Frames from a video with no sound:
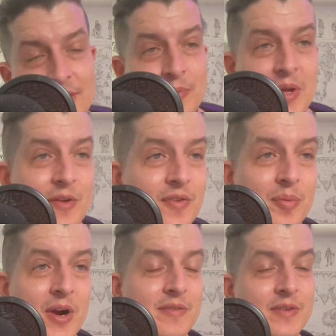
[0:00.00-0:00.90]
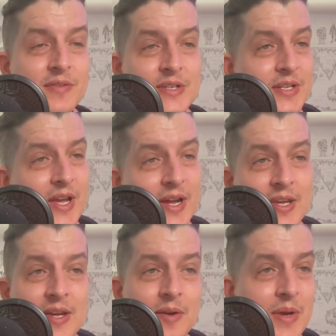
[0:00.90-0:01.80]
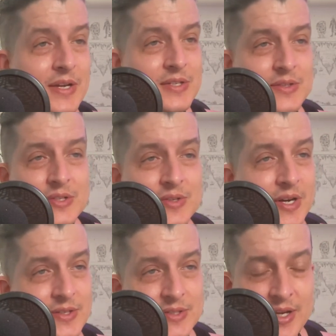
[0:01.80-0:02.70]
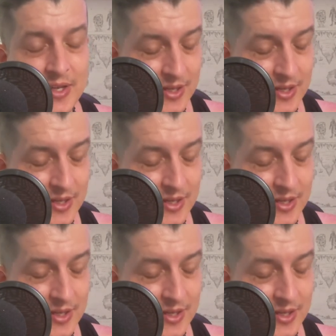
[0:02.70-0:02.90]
pay for private investigators. I can't imagine the stress.